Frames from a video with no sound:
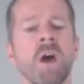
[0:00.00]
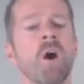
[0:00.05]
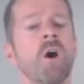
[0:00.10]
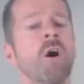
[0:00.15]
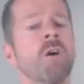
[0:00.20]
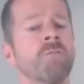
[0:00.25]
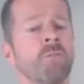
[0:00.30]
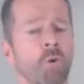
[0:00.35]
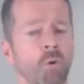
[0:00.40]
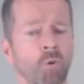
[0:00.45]

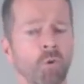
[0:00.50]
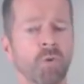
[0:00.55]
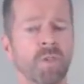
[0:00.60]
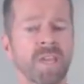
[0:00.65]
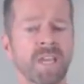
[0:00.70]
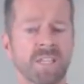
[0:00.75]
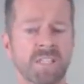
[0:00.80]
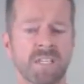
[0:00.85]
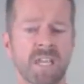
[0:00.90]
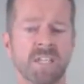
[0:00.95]
of all the
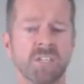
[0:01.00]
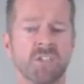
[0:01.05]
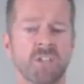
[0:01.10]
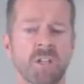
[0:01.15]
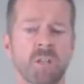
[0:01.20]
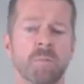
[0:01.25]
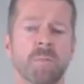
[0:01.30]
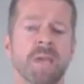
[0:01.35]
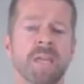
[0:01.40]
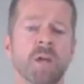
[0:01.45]
essential
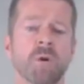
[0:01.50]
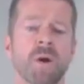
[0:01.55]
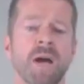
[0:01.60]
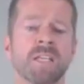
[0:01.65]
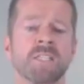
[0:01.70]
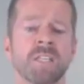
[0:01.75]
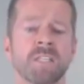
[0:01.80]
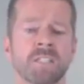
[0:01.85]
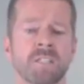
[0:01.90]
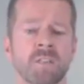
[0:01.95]
amino
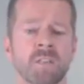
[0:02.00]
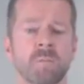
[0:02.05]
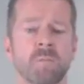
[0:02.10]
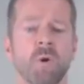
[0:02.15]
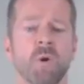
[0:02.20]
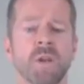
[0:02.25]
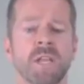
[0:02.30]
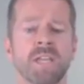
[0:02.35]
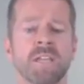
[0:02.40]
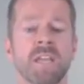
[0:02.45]
acids that the body